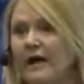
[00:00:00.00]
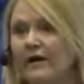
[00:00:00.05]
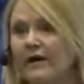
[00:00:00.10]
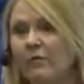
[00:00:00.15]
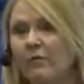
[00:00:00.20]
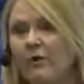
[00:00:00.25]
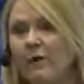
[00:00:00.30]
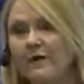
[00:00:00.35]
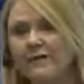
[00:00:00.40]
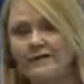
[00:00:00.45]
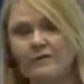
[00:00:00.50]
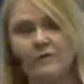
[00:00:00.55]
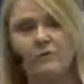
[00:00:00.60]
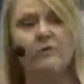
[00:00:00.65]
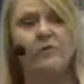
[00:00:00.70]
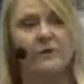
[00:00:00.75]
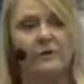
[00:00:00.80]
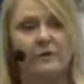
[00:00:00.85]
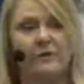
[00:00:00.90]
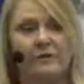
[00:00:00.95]
and I wanted to
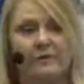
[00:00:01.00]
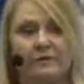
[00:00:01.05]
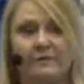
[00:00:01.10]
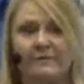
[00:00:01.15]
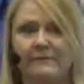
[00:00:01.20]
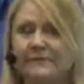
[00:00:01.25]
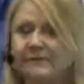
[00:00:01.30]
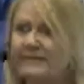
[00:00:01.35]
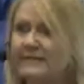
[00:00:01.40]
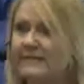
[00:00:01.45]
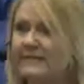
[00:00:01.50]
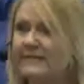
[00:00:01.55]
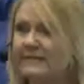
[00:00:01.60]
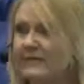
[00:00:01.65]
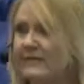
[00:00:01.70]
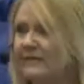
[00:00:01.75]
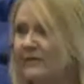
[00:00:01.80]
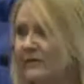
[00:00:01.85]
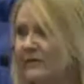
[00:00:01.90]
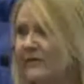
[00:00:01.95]
work with the
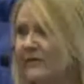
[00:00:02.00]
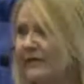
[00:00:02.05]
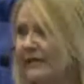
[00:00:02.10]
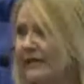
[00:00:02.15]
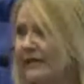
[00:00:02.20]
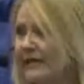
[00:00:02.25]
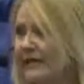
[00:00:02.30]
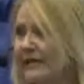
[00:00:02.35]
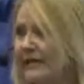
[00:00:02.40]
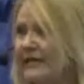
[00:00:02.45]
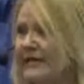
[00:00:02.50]
business community.